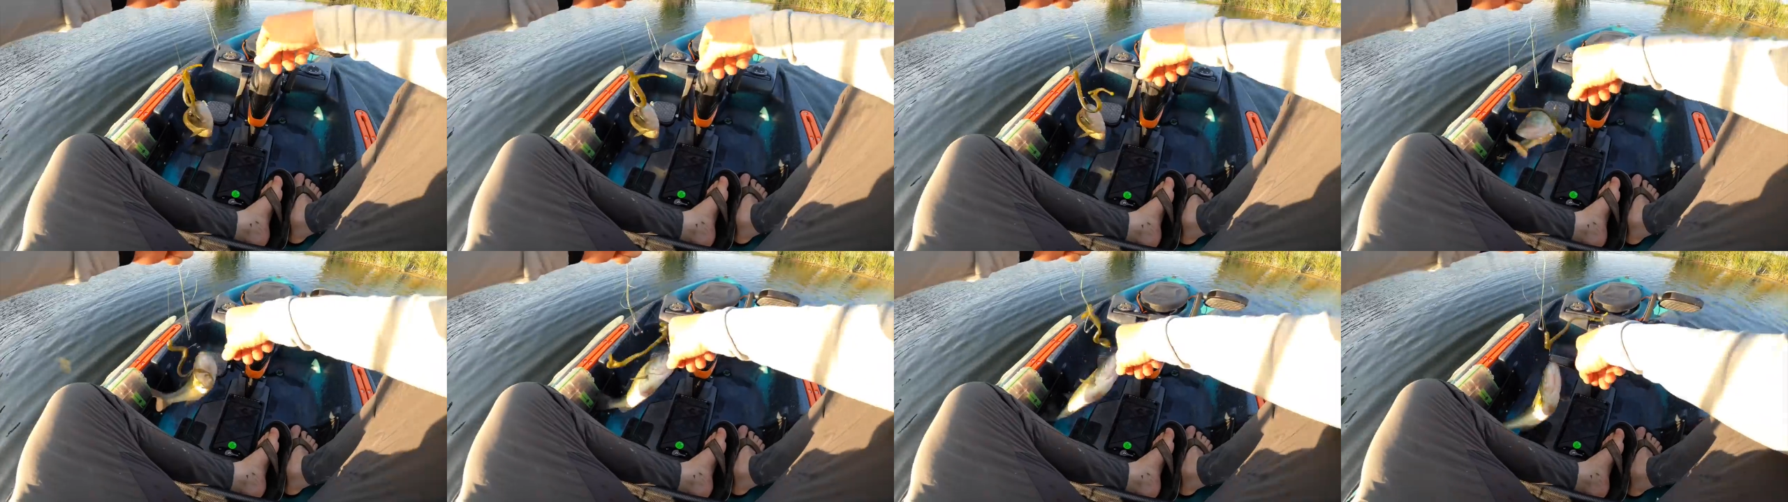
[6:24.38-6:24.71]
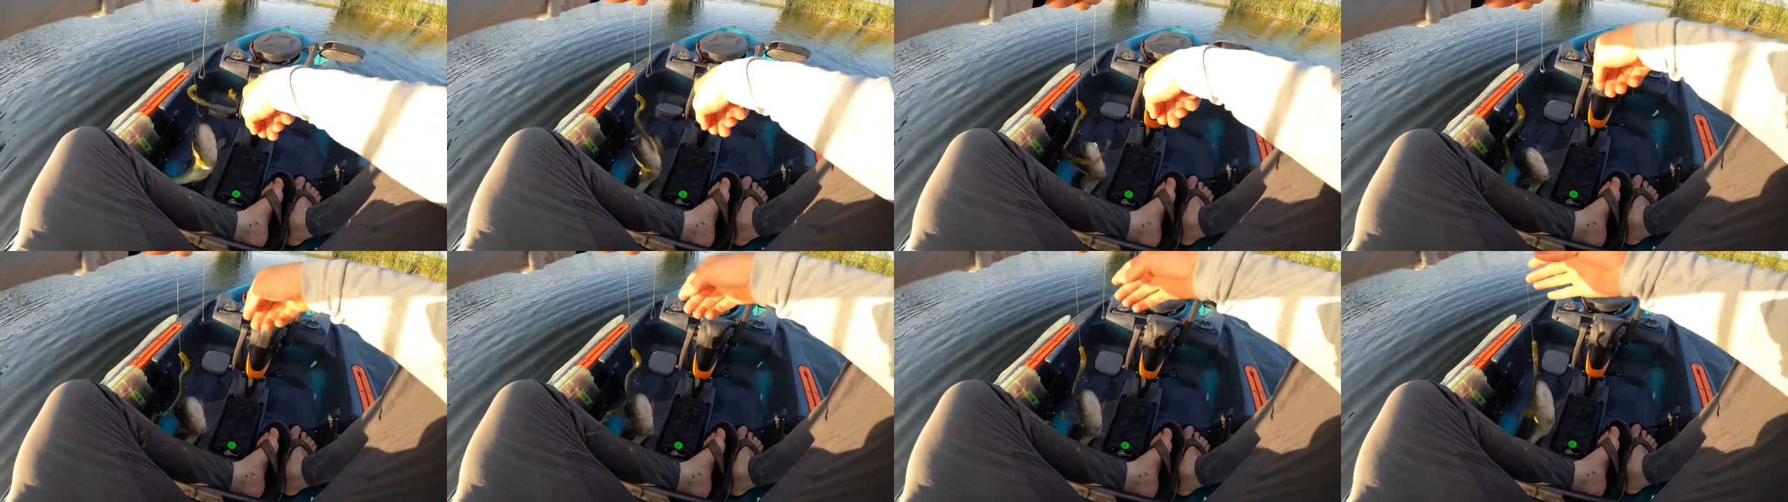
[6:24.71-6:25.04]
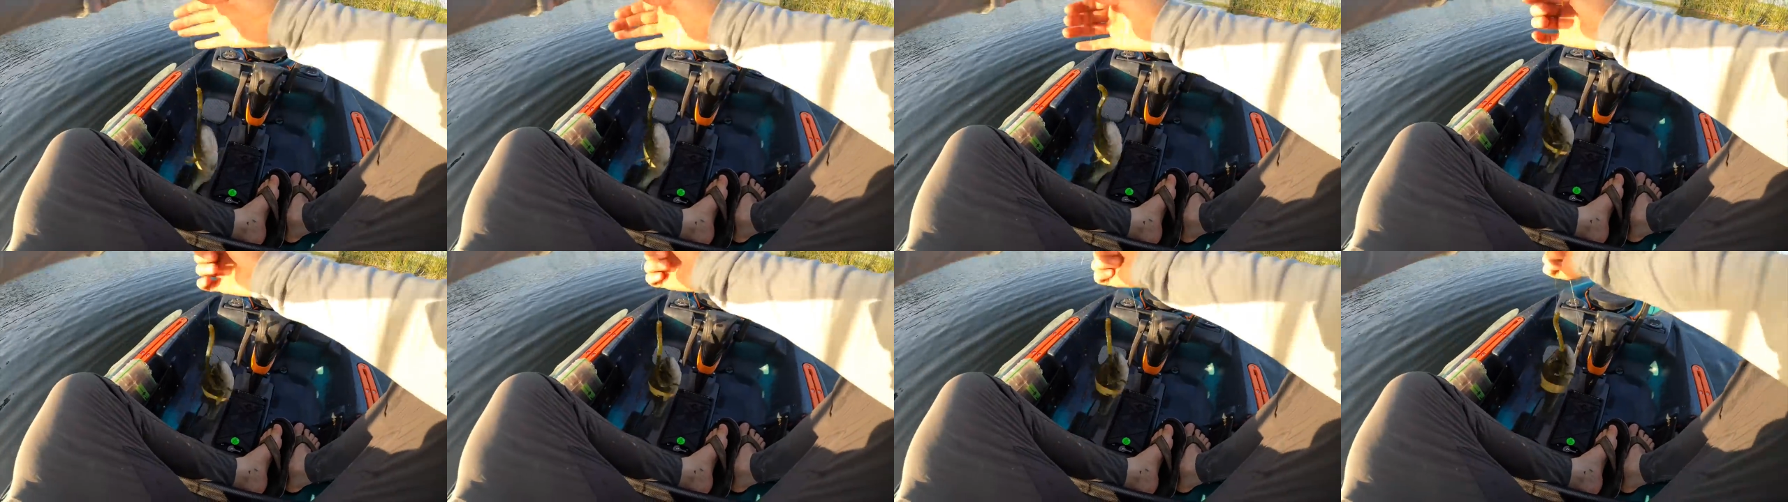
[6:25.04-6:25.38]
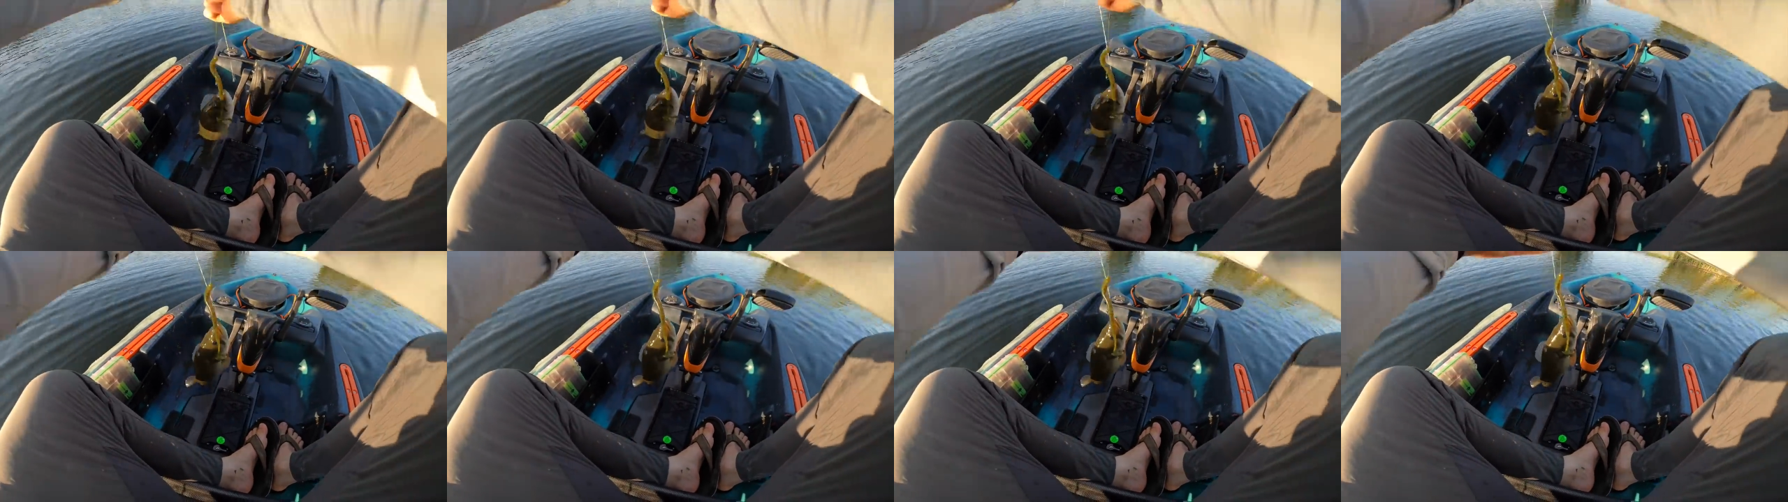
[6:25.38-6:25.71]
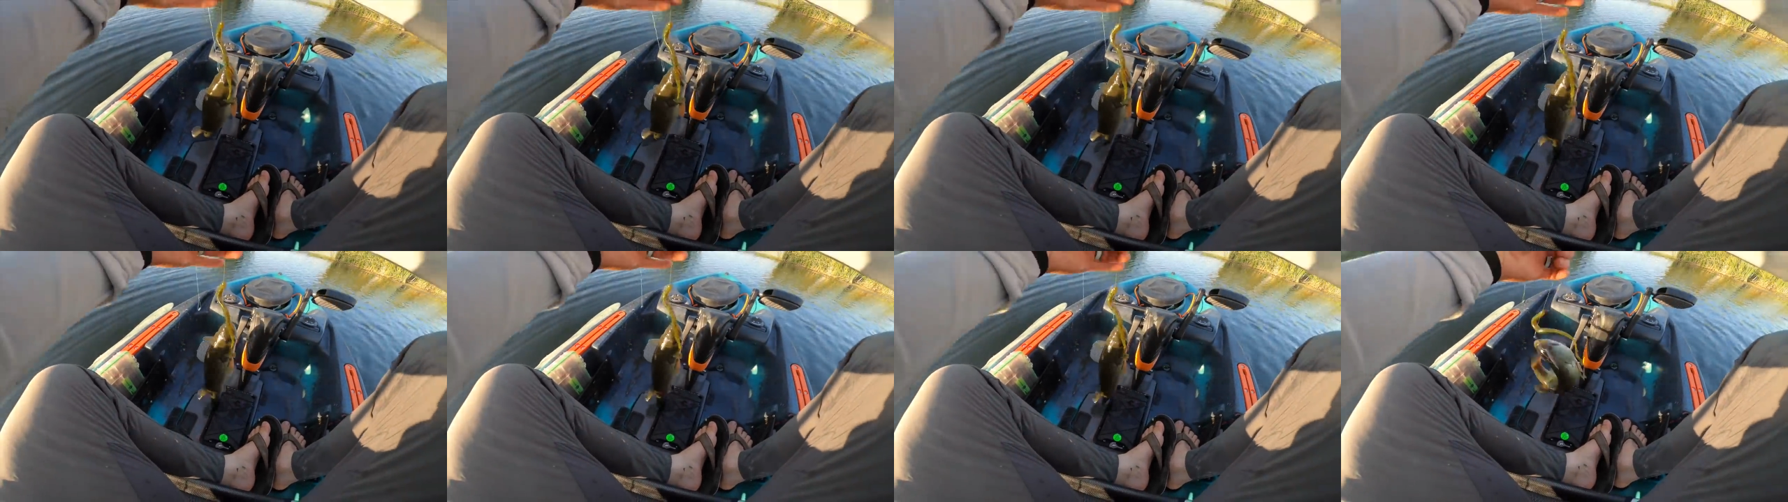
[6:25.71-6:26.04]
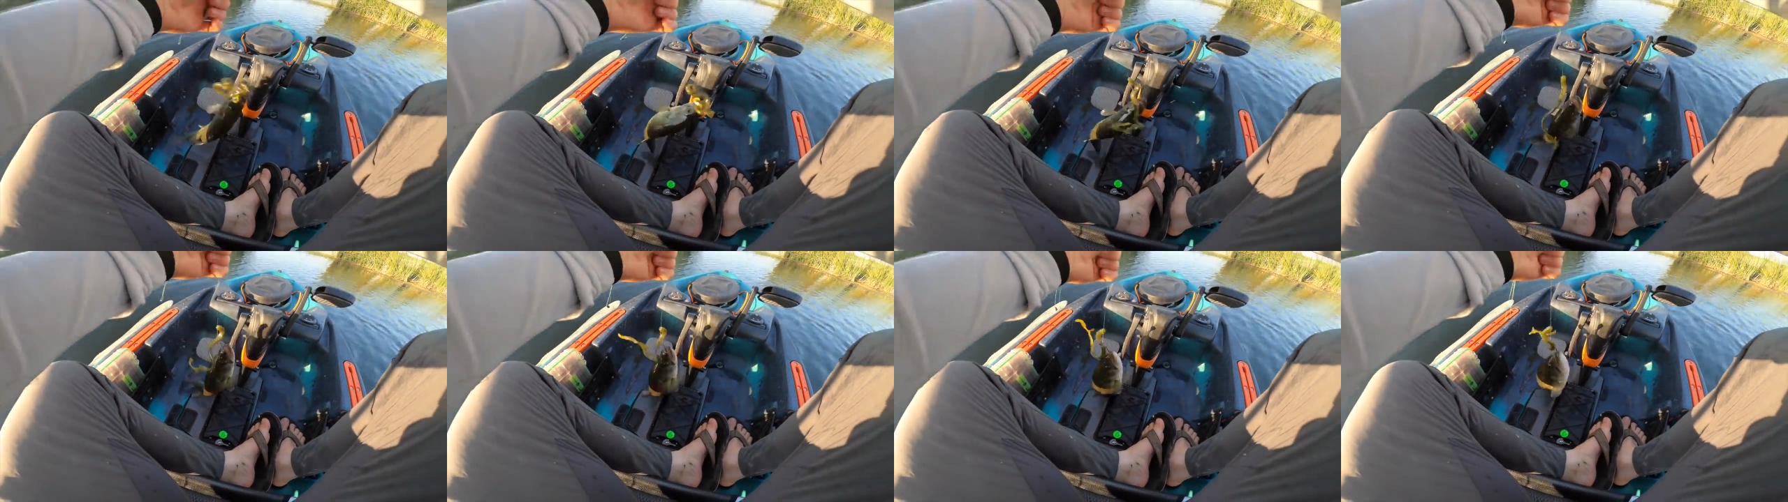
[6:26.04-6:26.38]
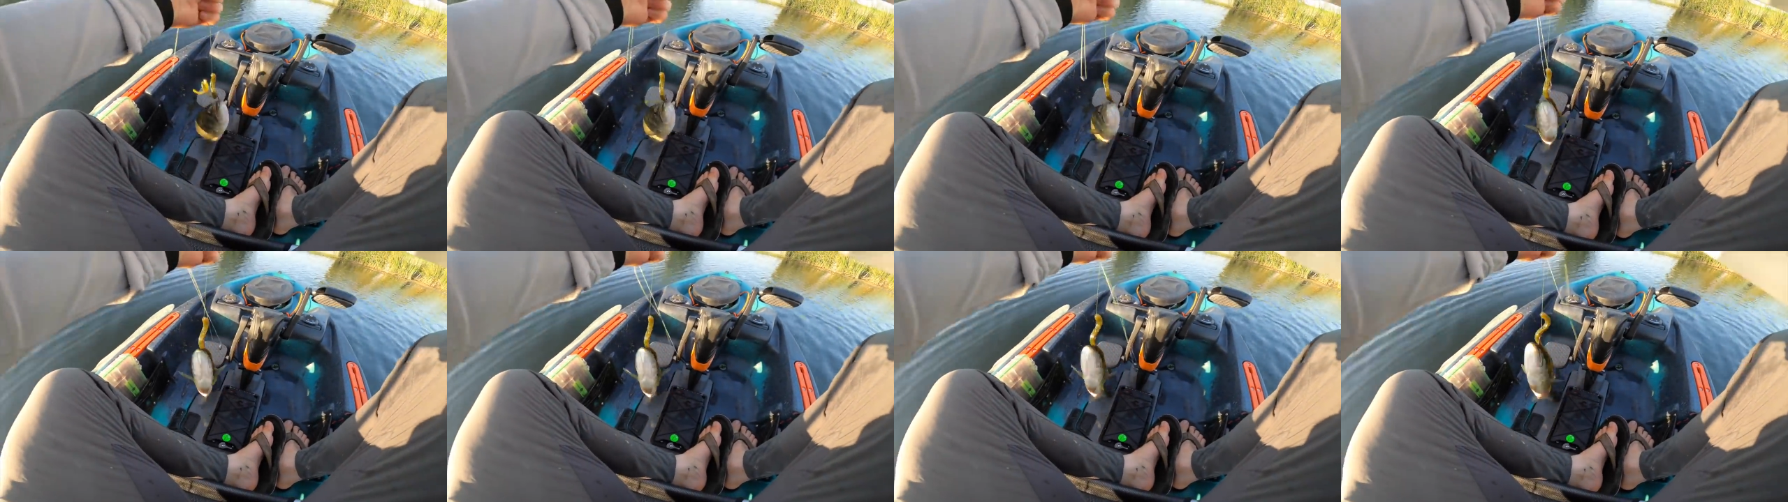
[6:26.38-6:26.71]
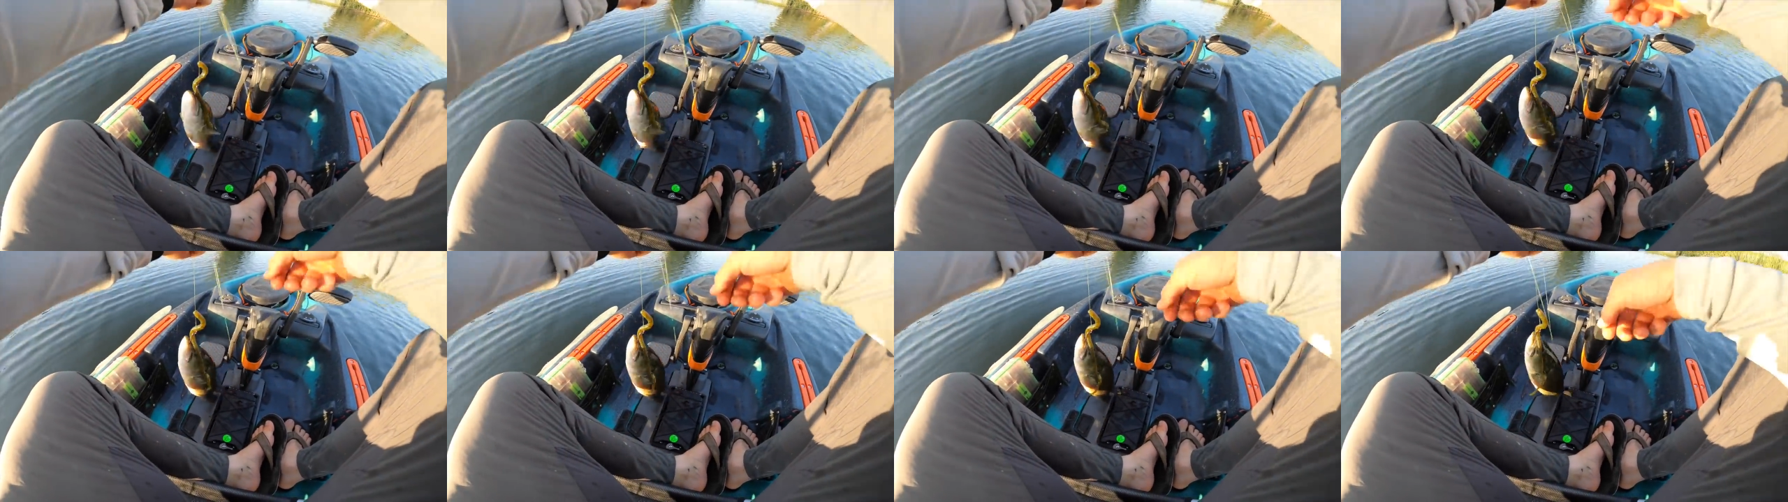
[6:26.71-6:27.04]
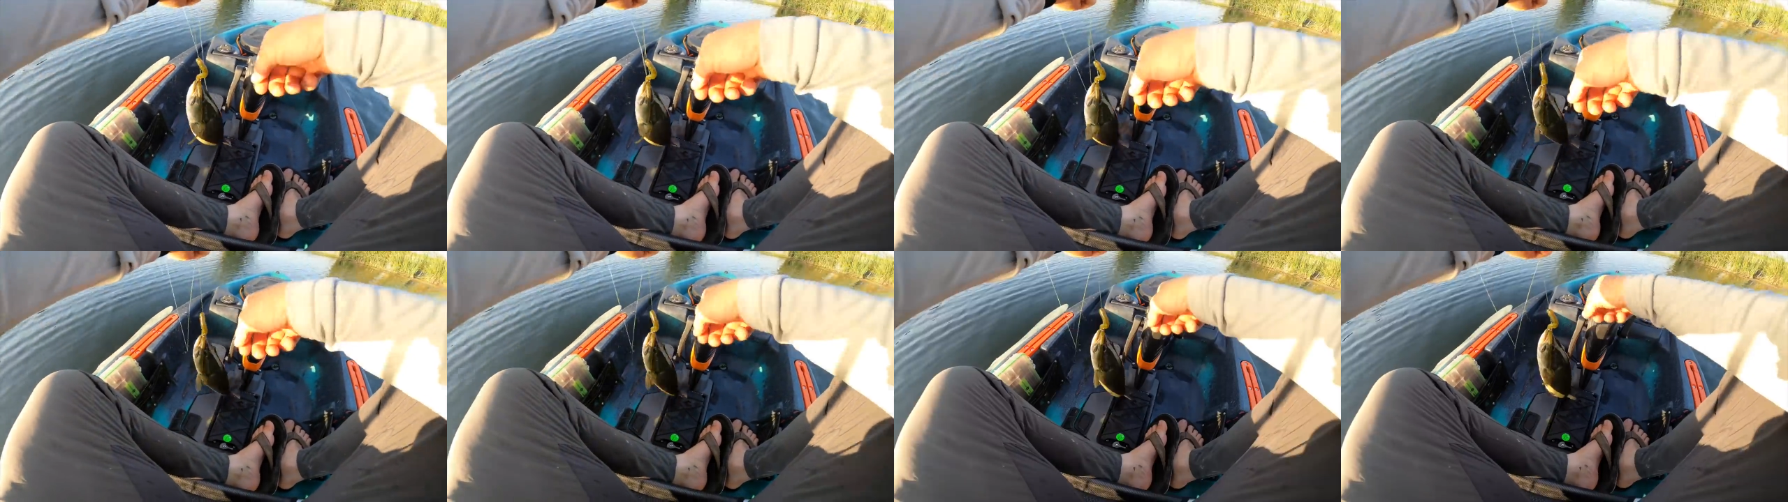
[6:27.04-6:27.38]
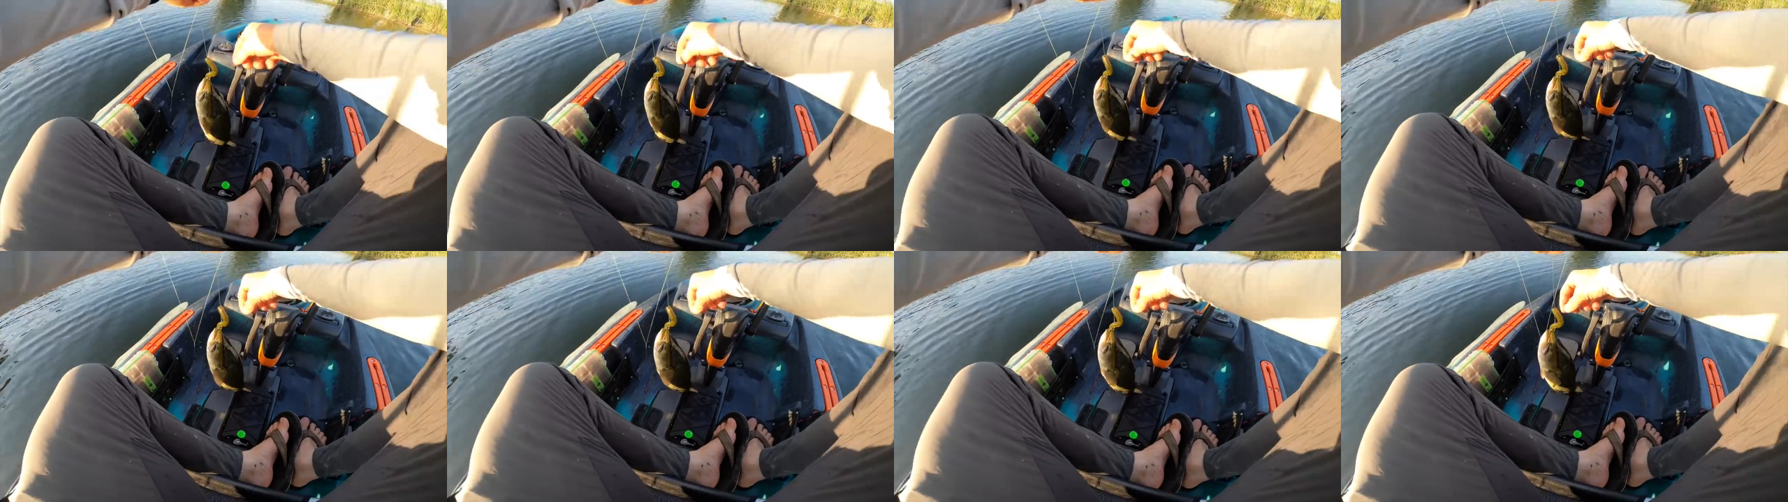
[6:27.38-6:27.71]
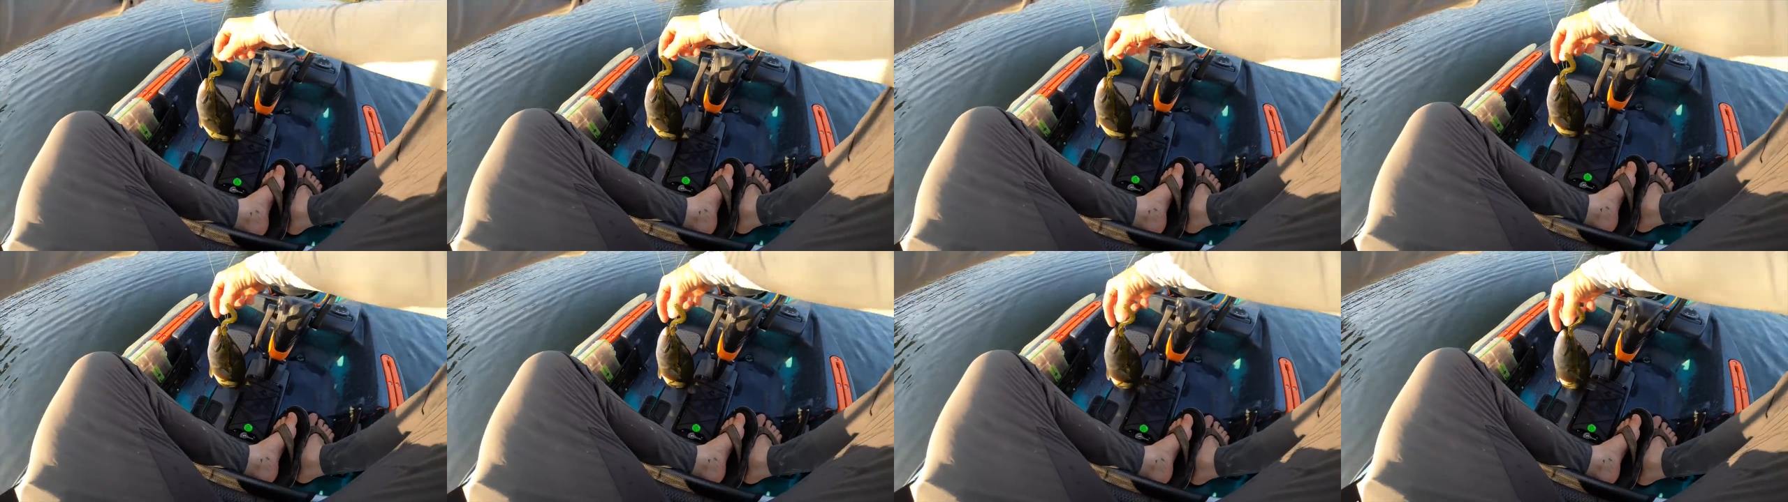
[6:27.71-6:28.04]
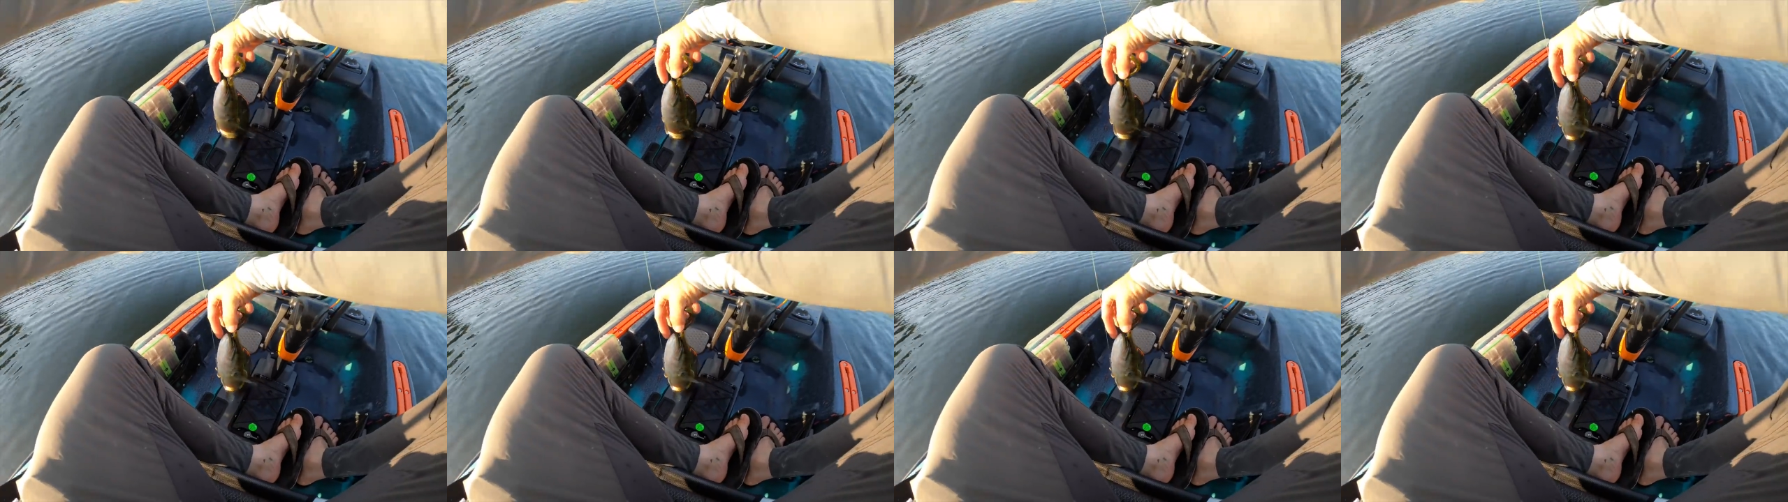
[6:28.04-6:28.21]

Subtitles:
[unreadable: no face in view]